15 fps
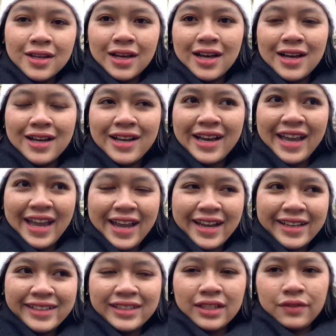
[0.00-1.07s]

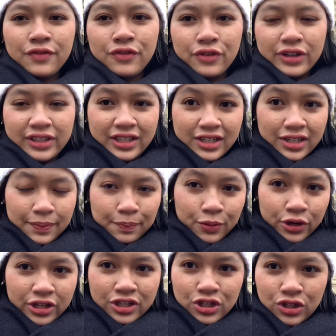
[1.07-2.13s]
And for the
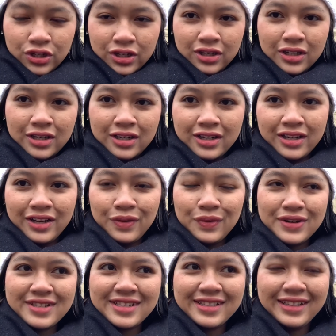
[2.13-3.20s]
departure, it
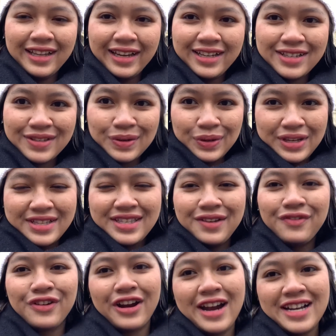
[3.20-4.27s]
wasn't like so easy
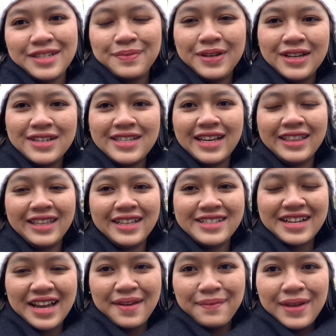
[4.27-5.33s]
for us, because at that
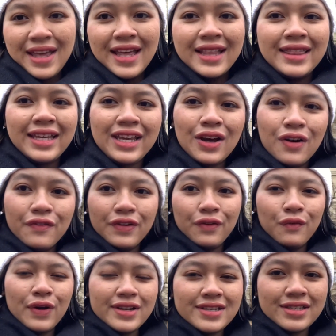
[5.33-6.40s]
time the COVID
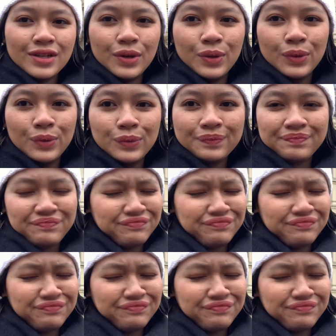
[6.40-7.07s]
was so